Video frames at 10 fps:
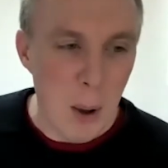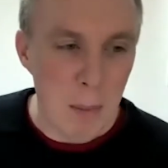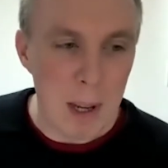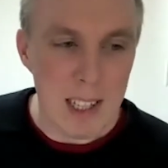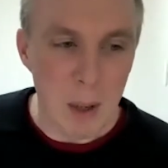
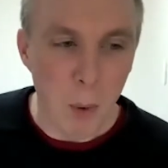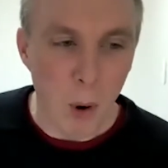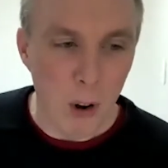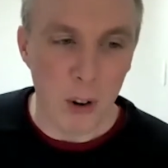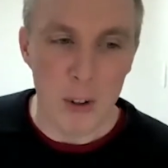basically
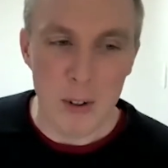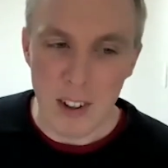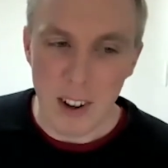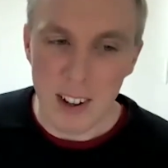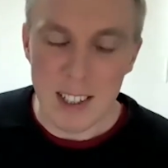what got you
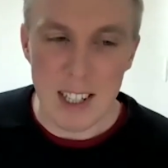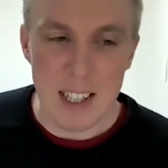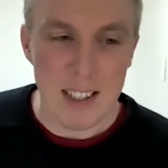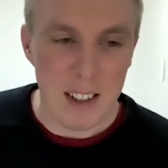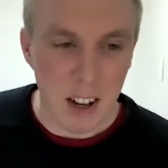started in
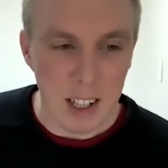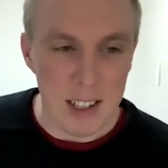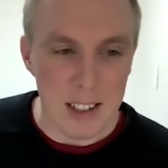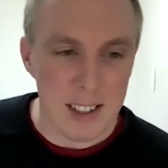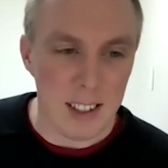
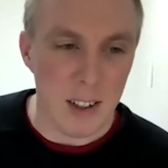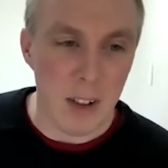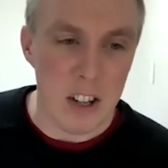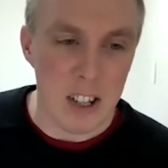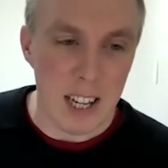science and
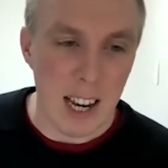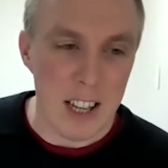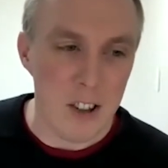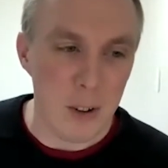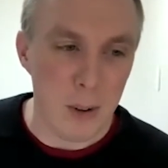eventually
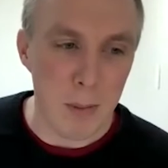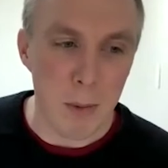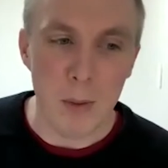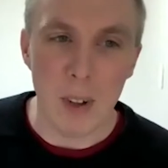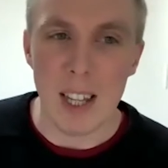led you
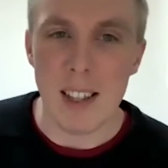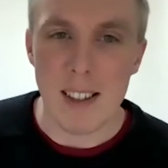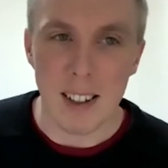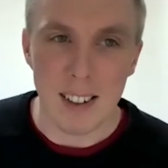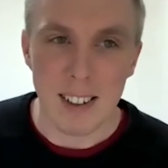moving
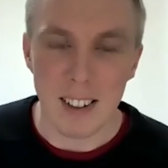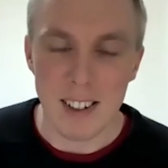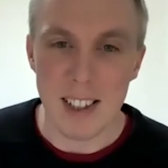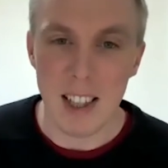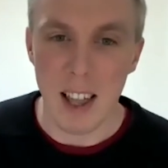into kind of
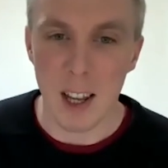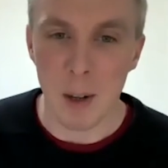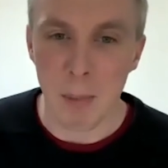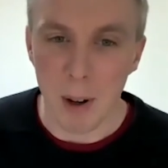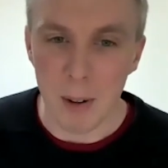synthetic
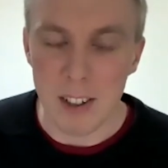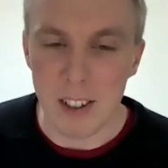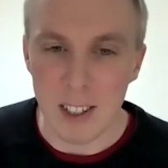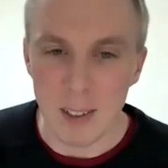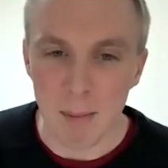
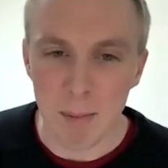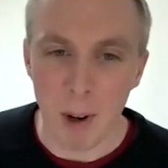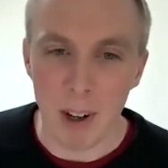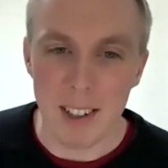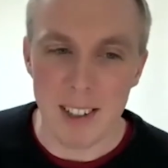biology and
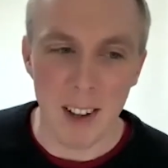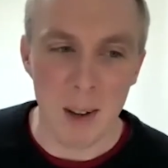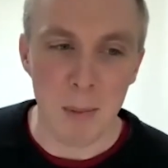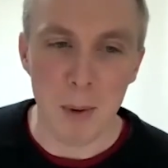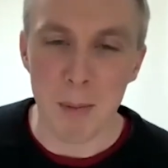biodesign
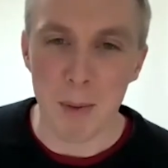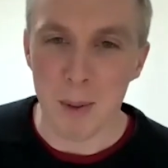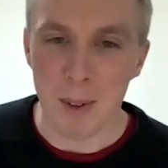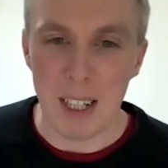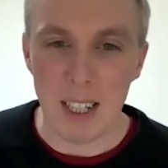more
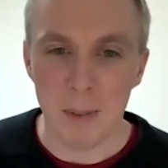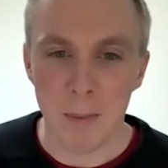broadly?